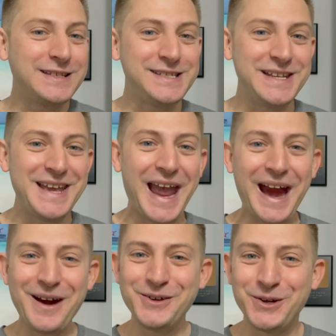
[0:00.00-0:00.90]
see
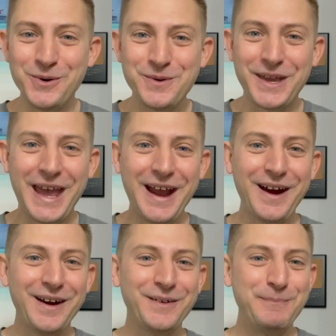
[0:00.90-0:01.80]
hair, don't
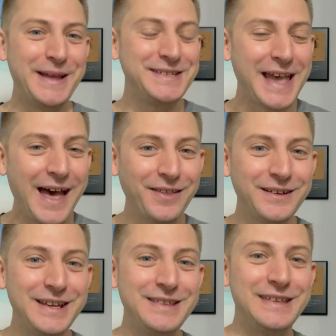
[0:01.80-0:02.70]
care
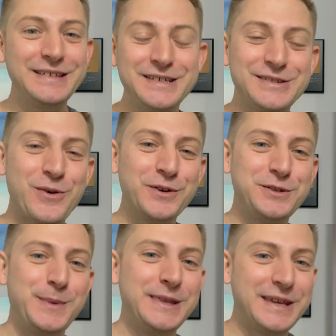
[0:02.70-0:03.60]
mentality, this is going
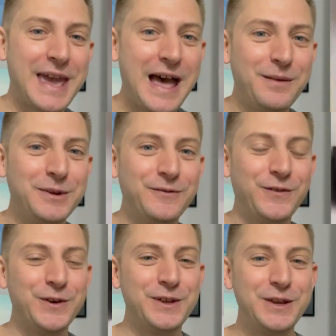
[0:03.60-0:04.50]
to be the cabin
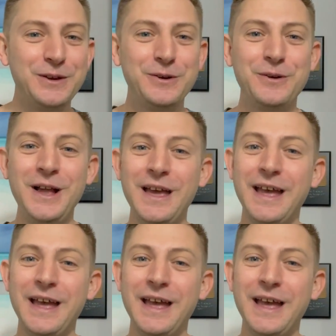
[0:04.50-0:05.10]
for you.